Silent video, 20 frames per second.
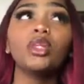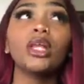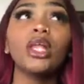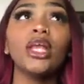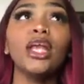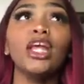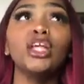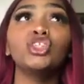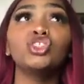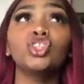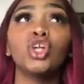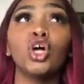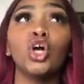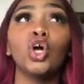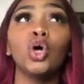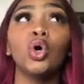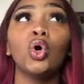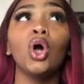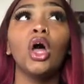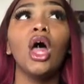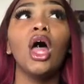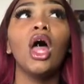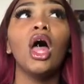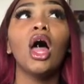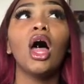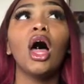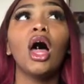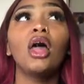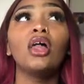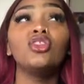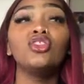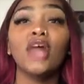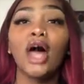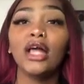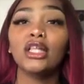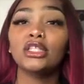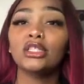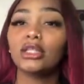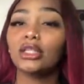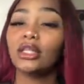And so
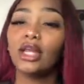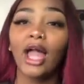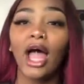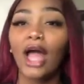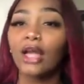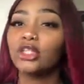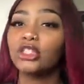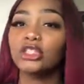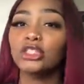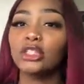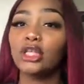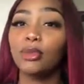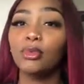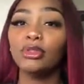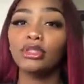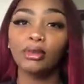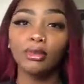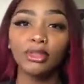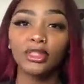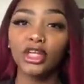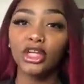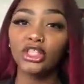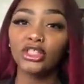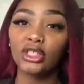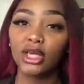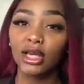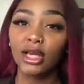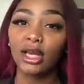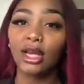it was a misunderstanding,